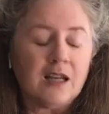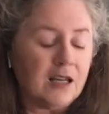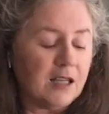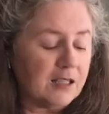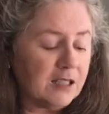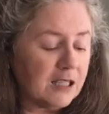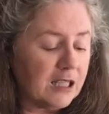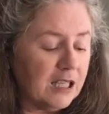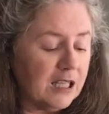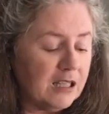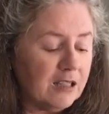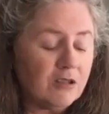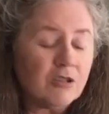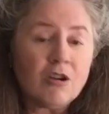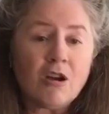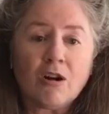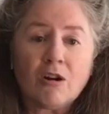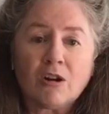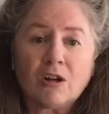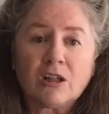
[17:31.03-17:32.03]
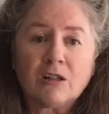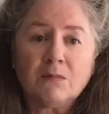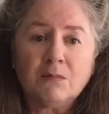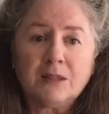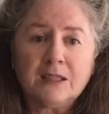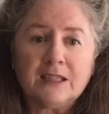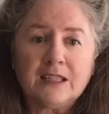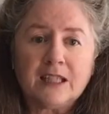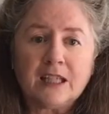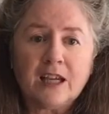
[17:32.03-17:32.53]
skins are
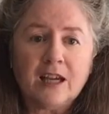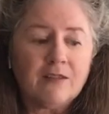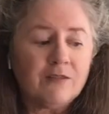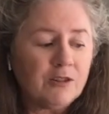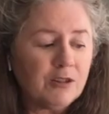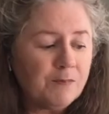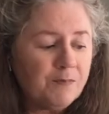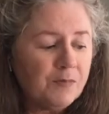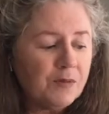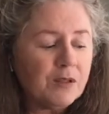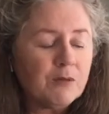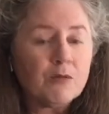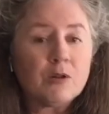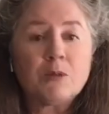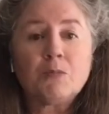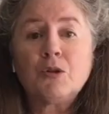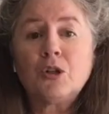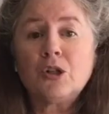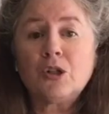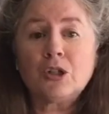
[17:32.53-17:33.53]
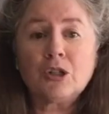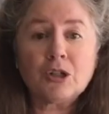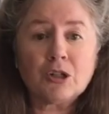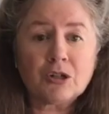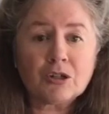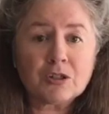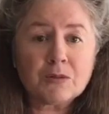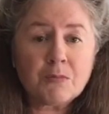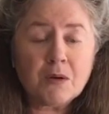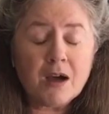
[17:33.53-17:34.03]
completely covered. You want to put it in a dark
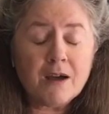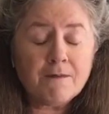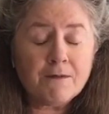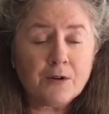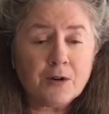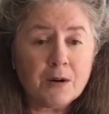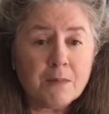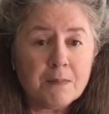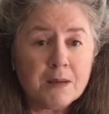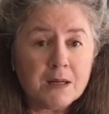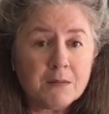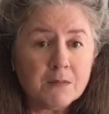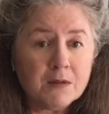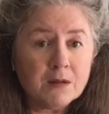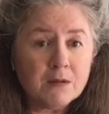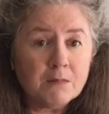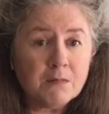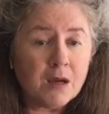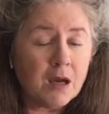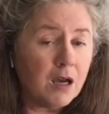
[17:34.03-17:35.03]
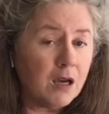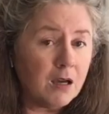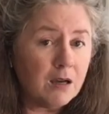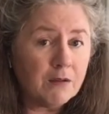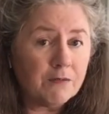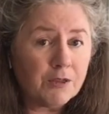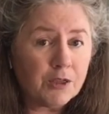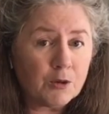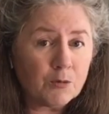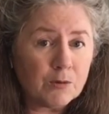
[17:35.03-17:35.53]
spot for a minimum
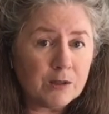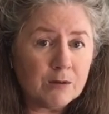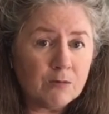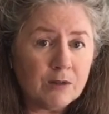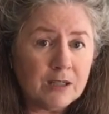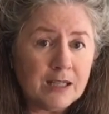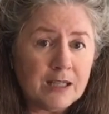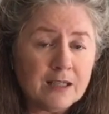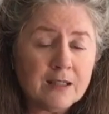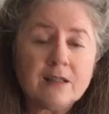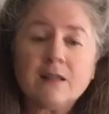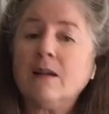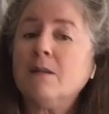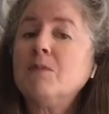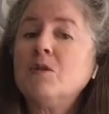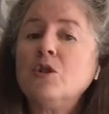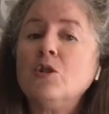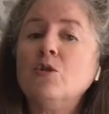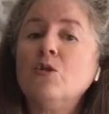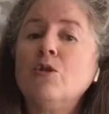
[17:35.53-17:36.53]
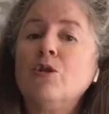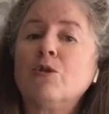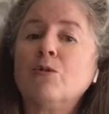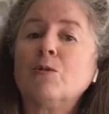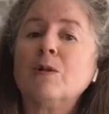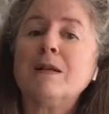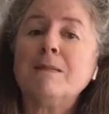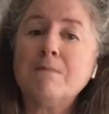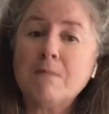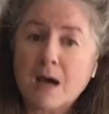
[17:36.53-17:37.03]
of 3 weeks, up to
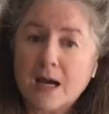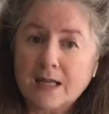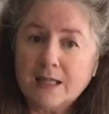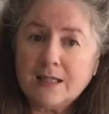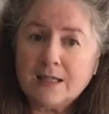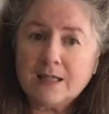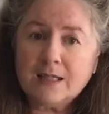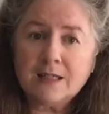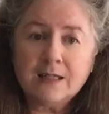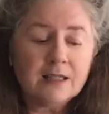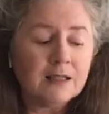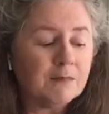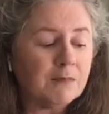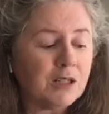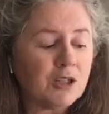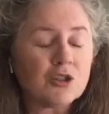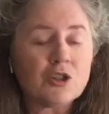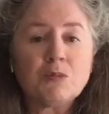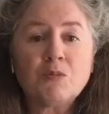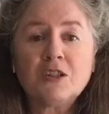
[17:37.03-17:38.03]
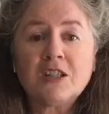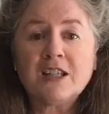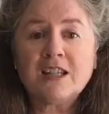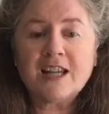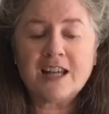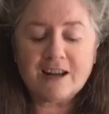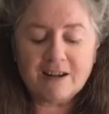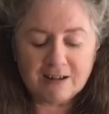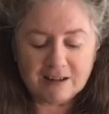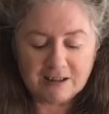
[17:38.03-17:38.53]
3 months. Make sure you put the
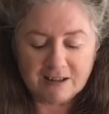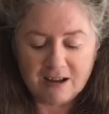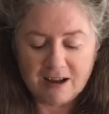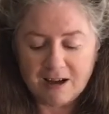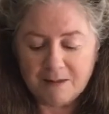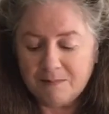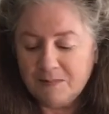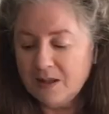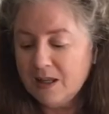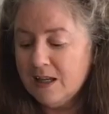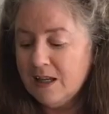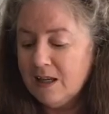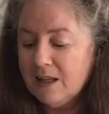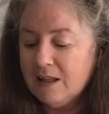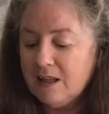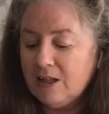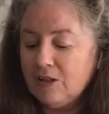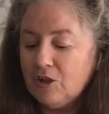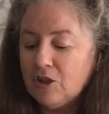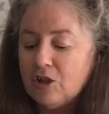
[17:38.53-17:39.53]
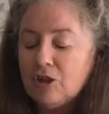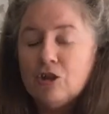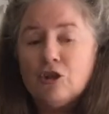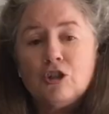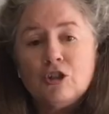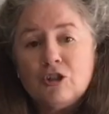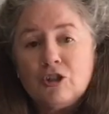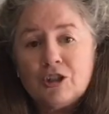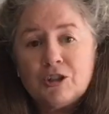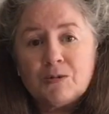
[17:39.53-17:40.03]
date on top. Then you're going to
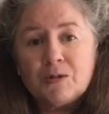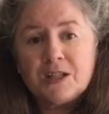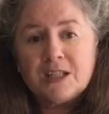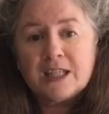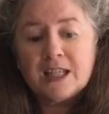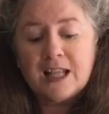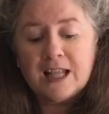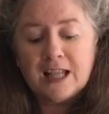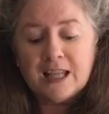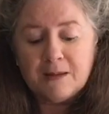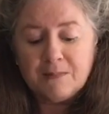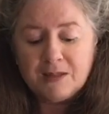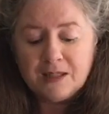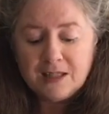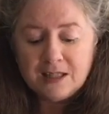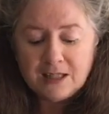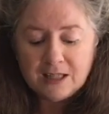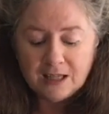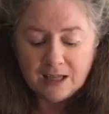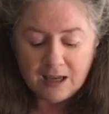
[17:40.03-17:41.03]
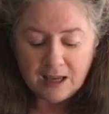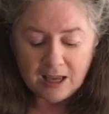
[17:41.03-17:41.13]
juice the rest of the lemons